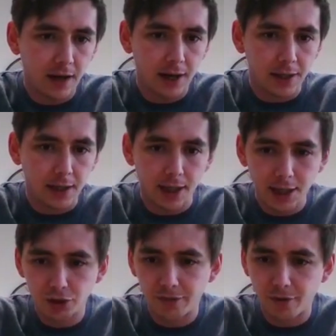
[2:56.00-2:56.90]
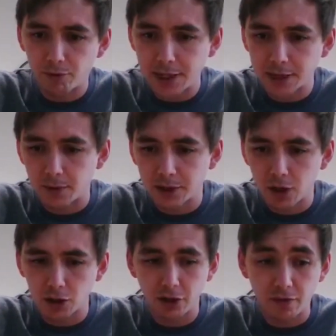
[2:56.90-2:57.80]
find a collection of objects where there's
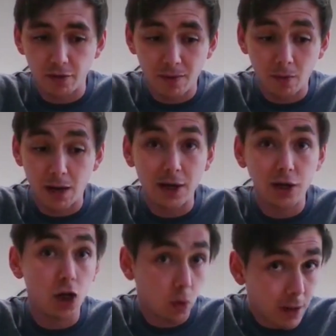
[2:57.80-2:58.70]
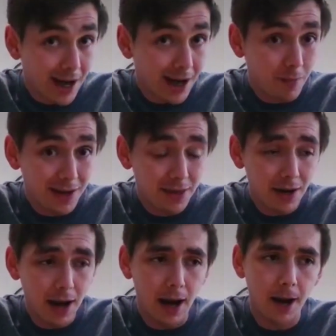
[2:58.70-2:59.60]
lots of them, where I don't know how many
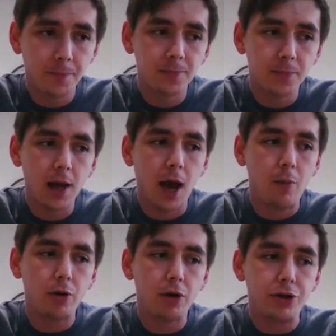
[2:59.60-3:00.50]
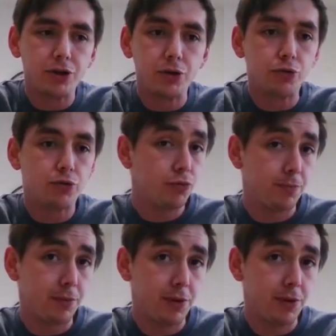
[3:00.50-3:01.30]
there are, and we're going to group